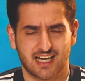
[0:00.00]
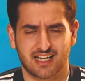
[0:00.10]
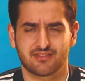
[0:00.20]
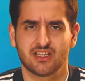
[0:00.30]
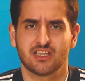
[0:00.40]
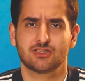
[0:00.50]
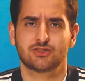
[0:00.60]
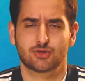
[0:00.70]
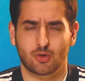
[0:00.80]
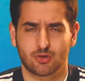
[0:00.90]
have
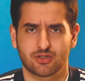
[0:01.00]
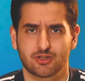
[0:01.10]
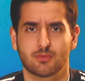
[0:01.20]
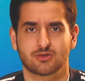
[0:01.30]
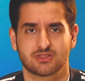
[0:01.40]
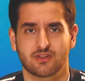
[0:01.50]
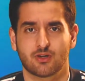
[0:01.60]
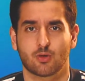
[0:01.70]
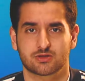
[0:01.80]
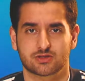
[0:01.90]
shouldered most of the
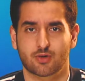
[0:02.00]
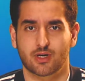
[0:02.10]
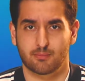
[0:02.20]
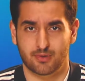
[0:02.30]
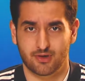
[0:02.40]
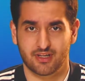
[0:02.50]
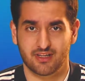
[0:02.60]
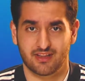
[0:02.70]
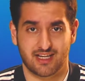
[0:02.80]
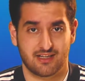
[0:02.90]
goal-scoring
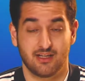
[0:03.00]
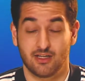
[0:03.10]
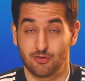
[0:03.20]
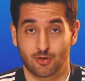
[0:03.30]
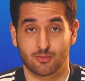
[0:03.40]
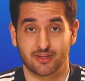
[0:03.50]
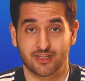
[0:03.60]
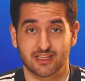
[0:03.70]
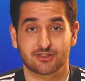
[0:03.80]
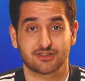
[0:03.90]
burden that
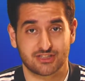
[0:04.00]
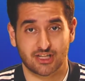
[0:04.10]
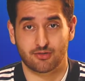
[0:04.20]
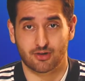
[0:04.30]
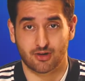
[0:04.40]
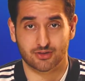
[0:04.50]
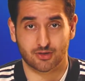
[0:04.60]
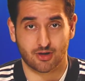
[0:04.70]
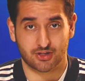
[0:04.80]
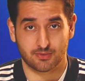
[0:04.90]
normally Cristiano Ronaldo
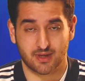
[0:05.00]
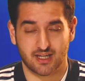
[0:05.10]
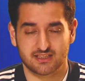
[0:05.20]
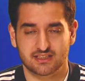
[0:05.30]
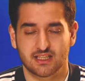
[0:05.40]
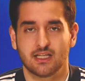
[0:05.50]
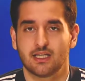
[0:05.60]
occupies,